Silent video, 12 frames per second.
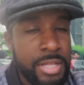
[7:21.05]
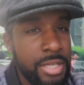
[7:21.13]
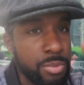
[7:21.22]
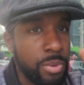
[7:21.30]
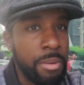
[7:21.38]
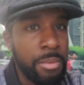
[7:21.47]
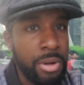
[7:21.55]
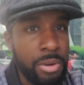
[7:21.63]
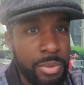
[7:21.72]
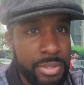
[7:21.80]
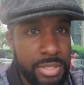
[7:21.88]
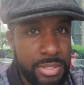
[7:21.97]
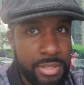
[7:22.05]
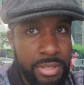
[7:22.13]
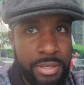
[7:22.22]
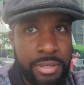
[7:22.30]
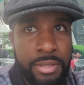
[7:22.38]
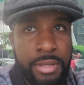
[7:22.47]
This is where I'm going with this,
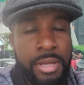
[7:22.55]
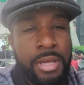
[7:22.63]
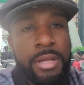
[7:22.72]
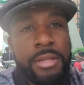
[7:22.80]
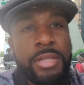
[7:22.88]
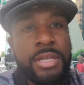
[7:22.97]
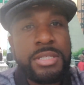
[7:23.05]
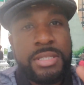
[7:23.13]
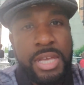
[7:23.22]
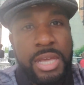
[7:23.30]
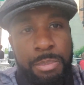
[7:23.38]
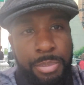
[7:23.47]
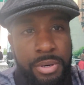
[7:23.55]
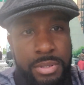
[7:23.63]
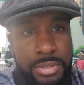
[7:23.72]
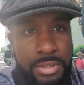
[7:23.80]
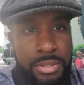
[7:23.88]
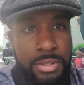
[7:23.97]
y'all. This same
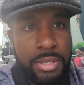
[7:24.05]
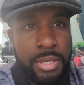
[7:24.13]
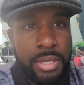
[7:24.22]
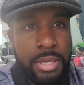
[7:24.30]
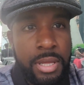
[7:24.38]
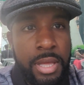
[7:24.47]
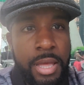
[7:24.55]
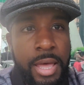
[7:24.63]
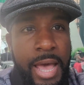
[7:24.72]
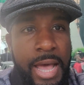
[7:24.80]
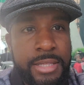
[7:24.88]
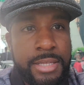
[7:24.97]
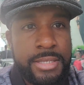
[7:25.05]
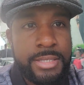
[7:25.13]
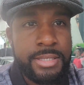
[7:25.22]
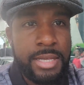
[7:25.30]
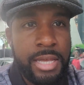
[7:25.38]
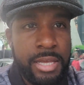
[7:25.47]
person had the
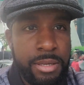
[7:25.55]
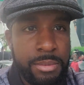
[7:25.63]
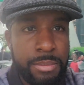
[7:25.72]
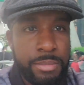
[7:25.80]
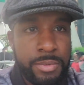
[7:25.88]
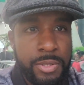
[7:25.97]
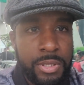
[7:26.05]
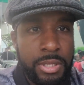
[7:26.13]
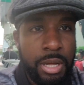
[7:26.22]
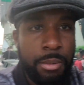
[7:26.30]
same, I